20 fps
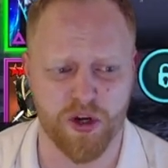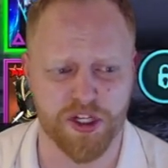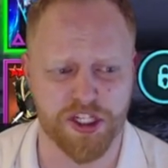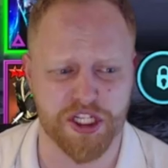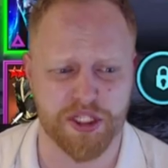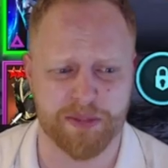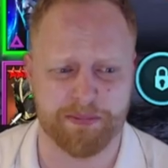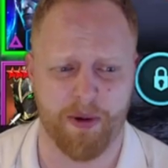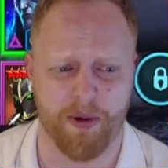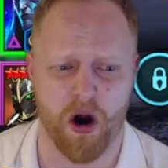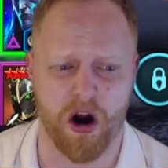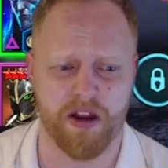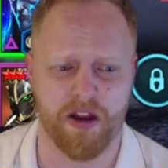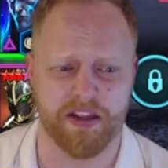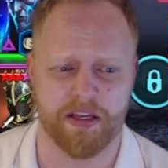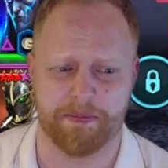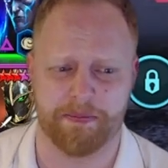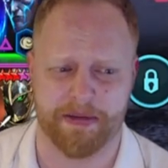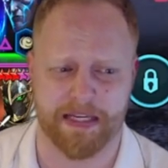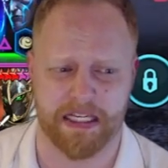Which is part
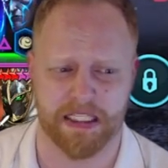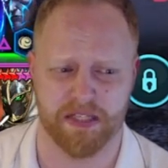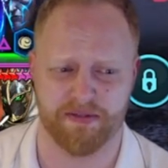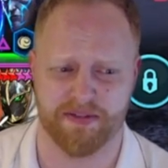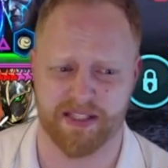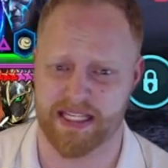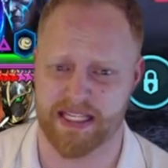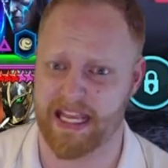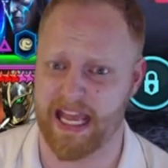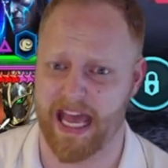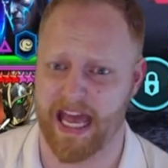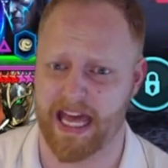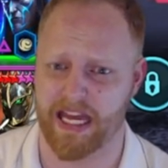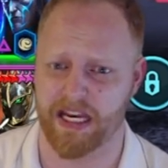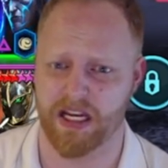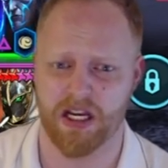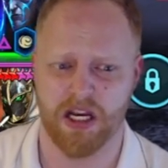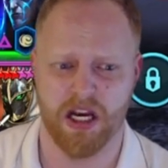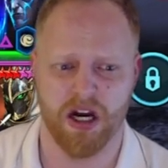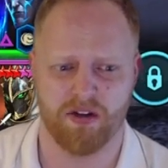of the appeal of his kit.
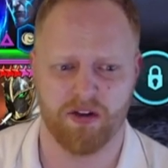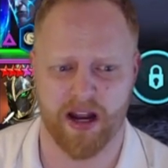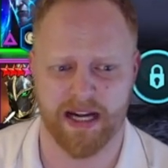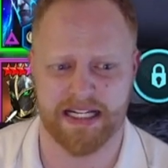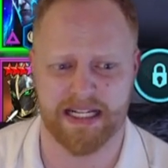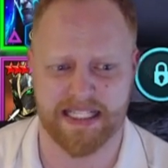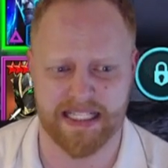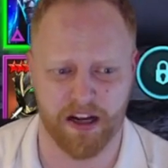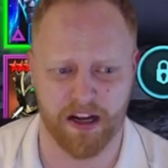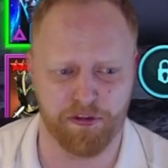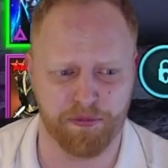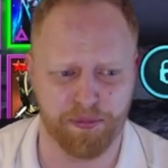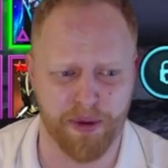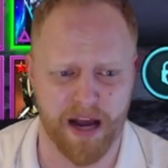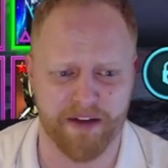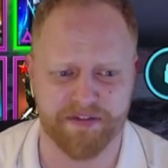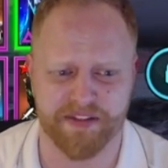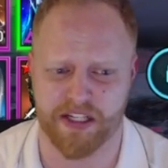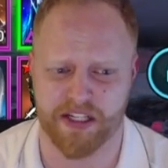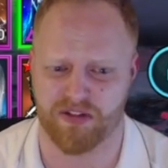Right, he
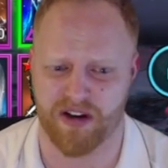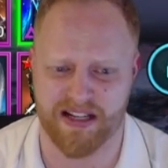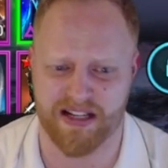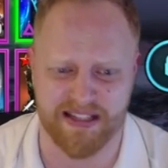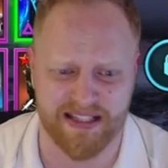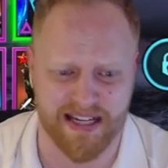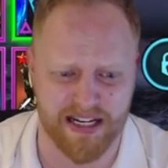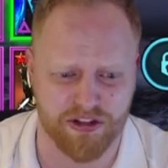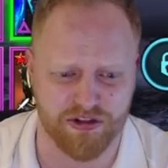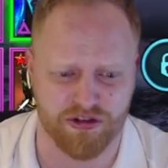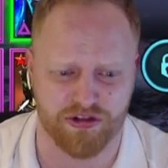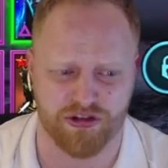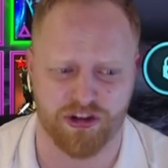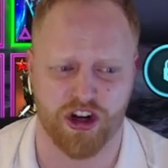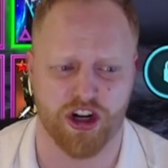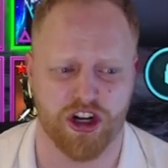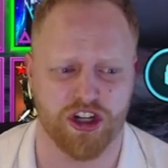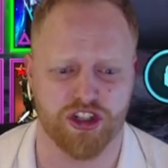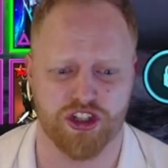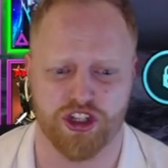self-buffs, he grants an extra
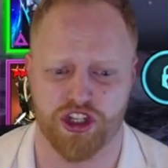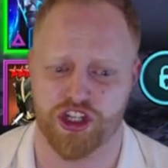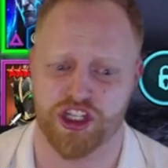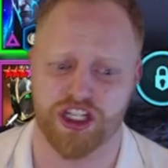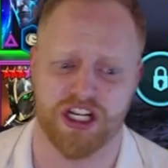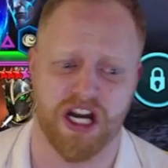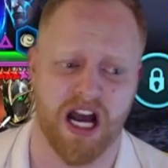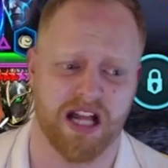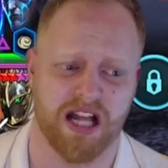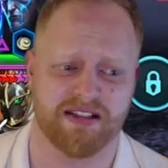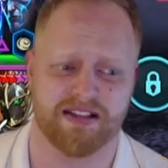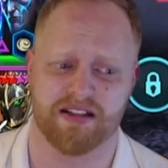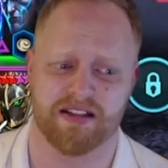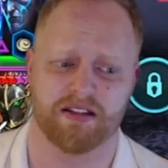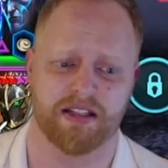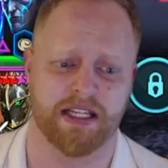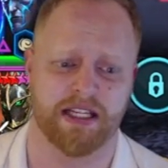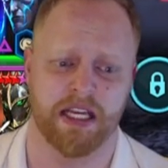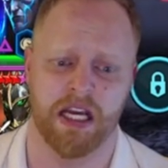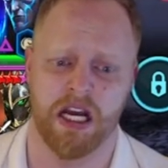turn, so you're
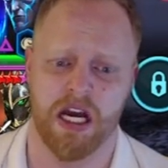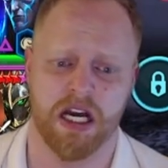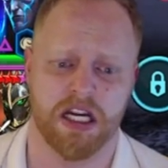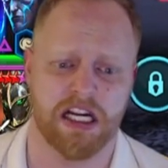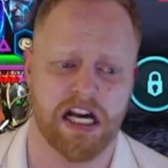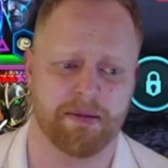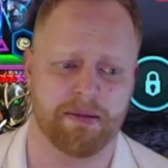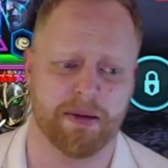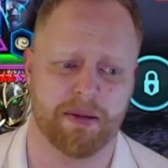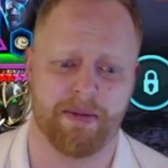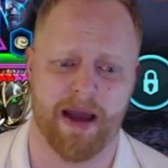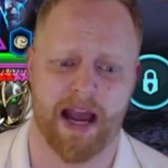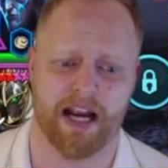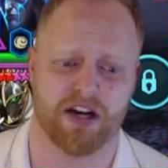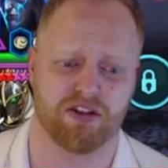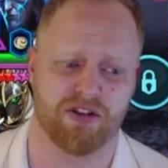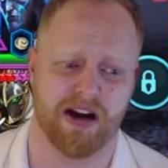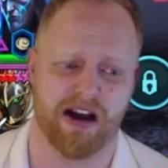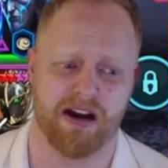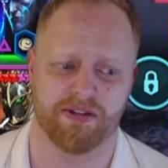constantly coming
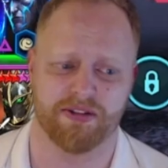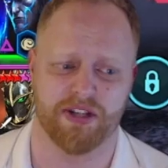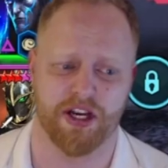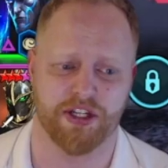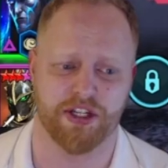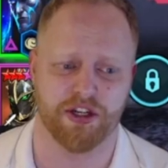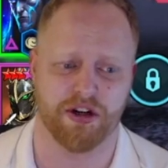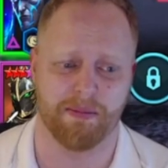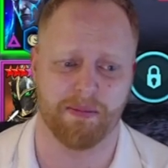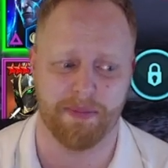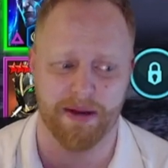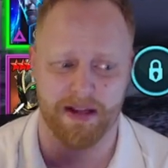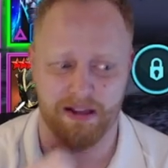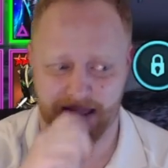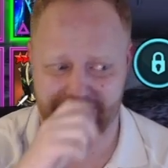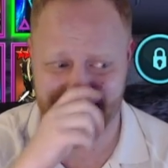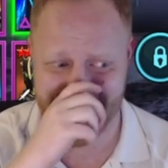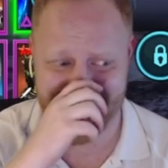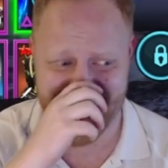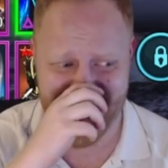back around on your
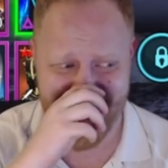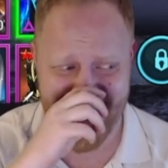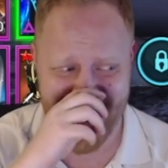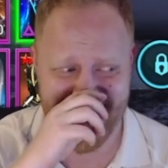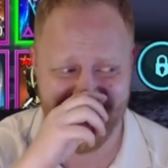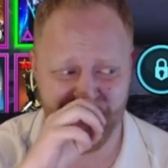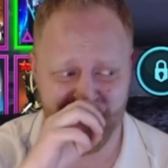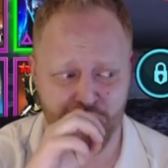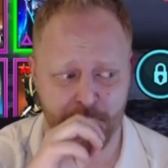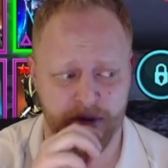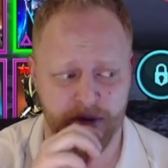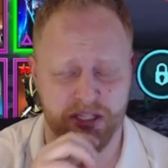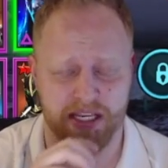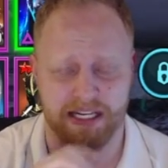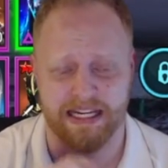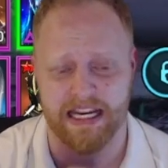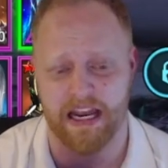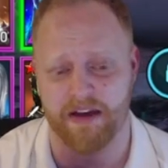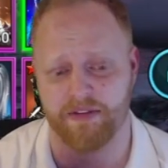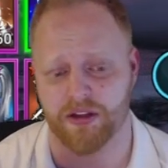abilities, and it's almost
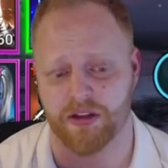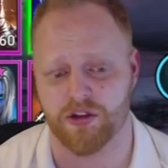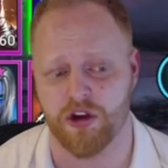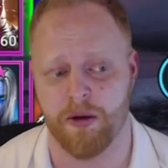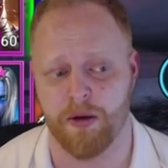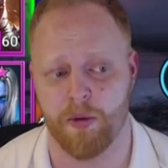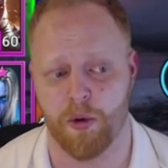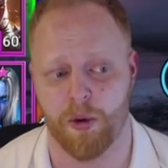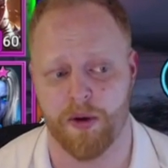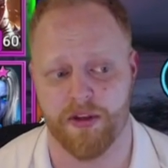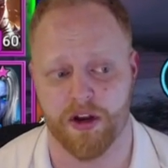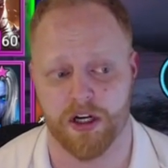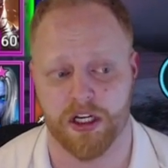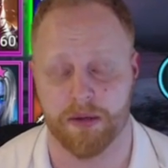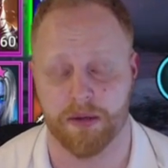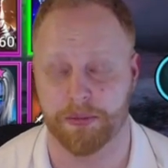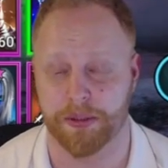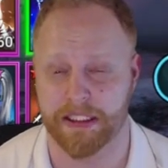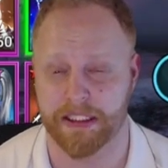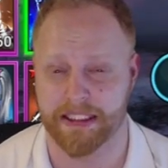like having Tomo in there
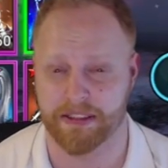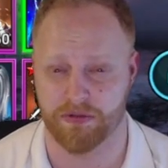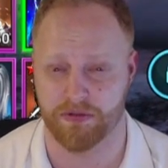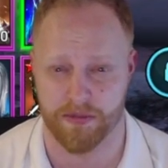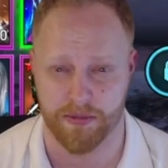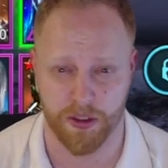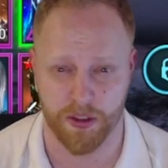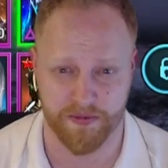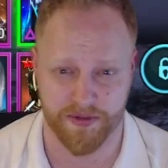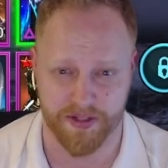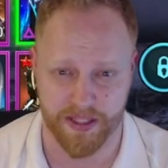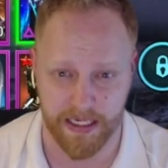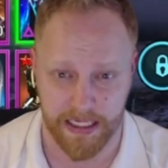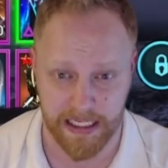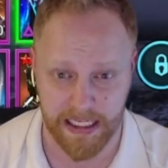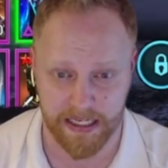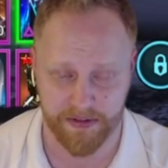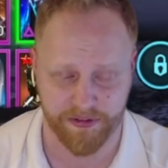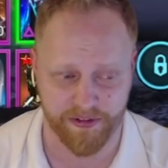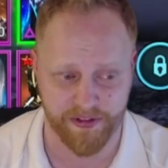completely removes the
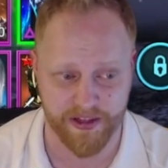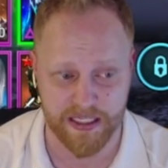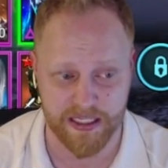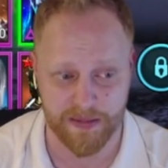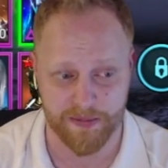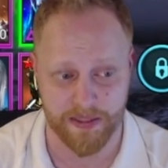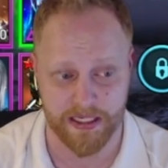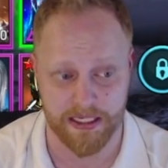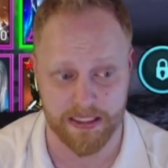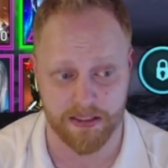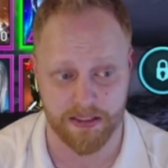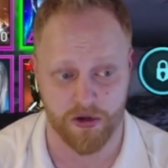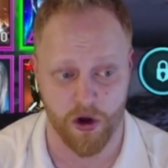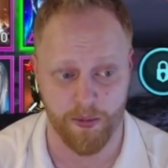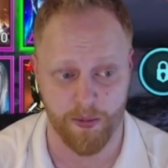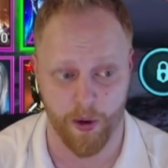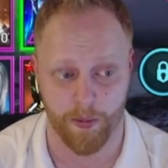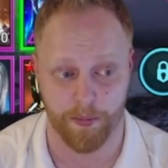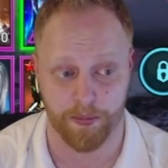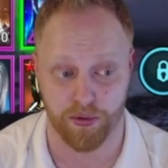need for this, because
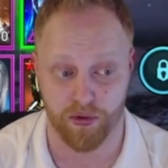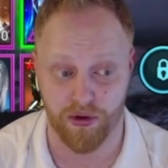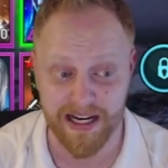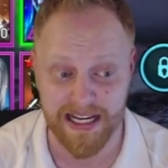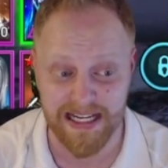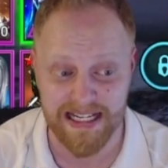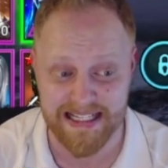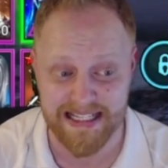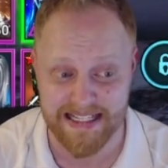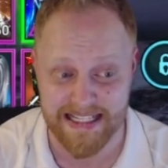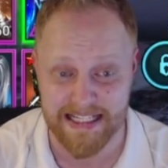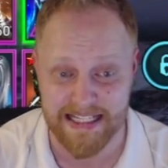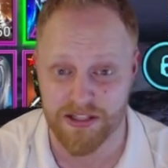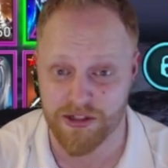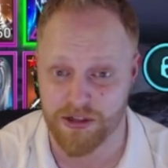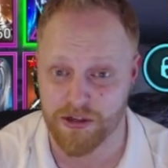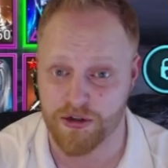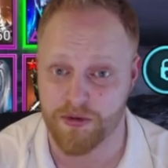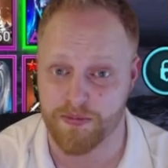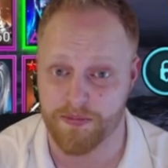Tomo brings
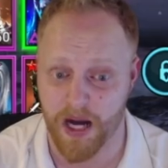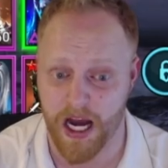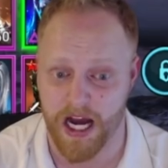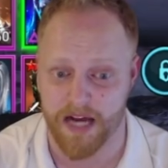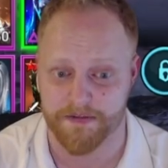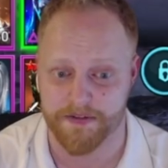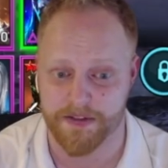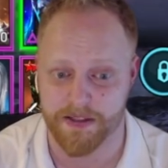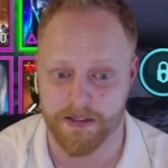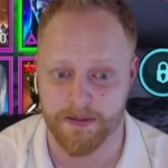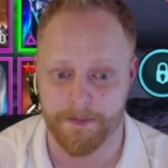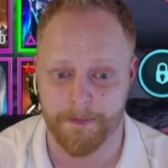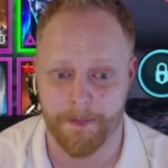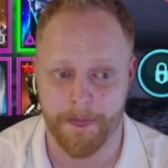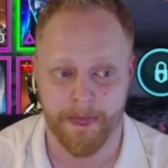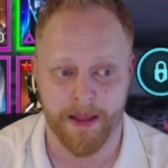these 2 buffs.